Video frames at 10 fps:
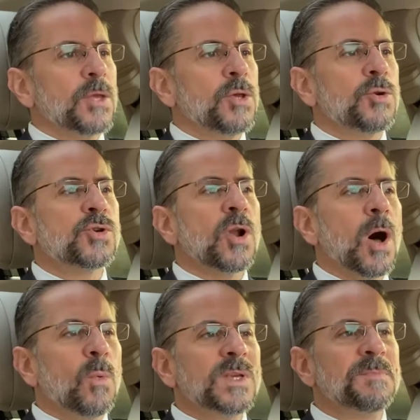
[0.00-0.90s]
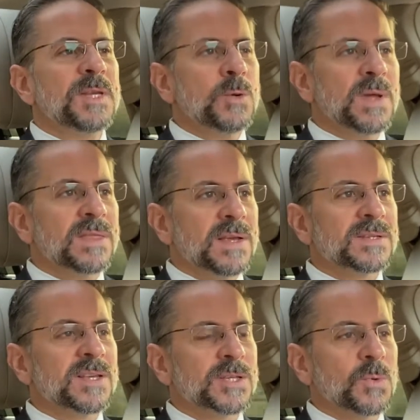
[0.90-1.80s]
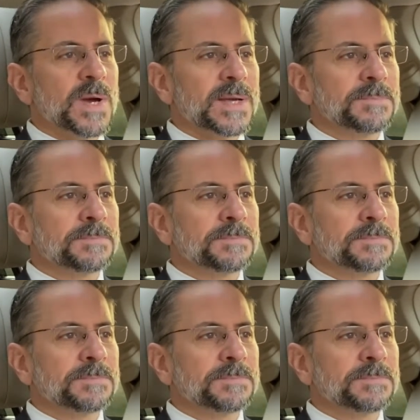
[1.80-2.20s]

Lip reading: you should always be doing things this way.